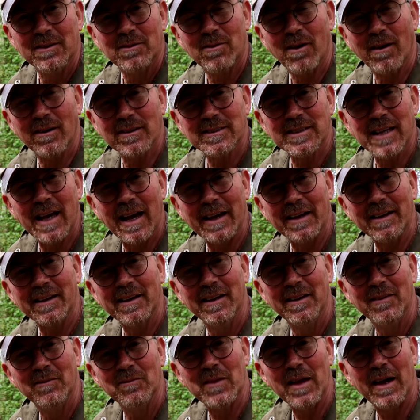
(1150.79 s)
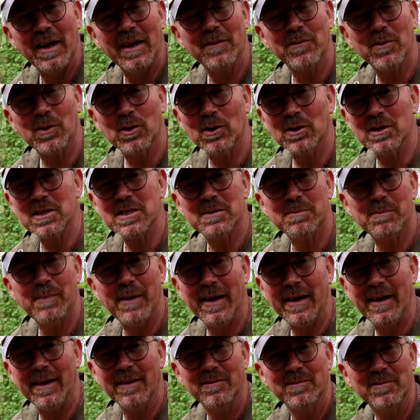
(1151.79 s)
rucksack, and if I've got a
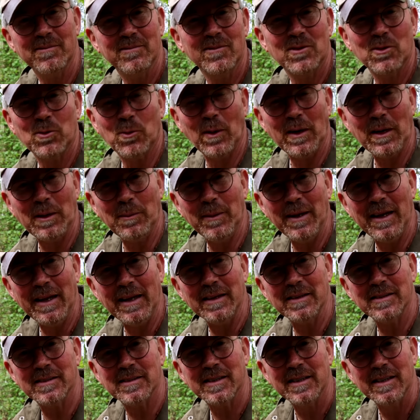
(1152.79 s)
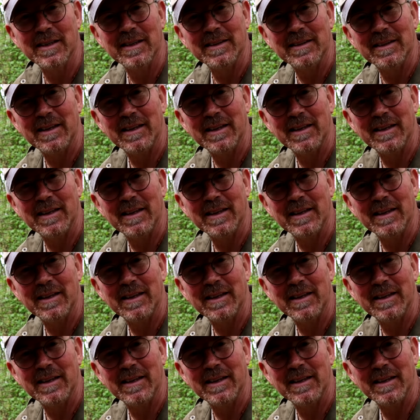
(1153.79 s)
spare 20 minutes,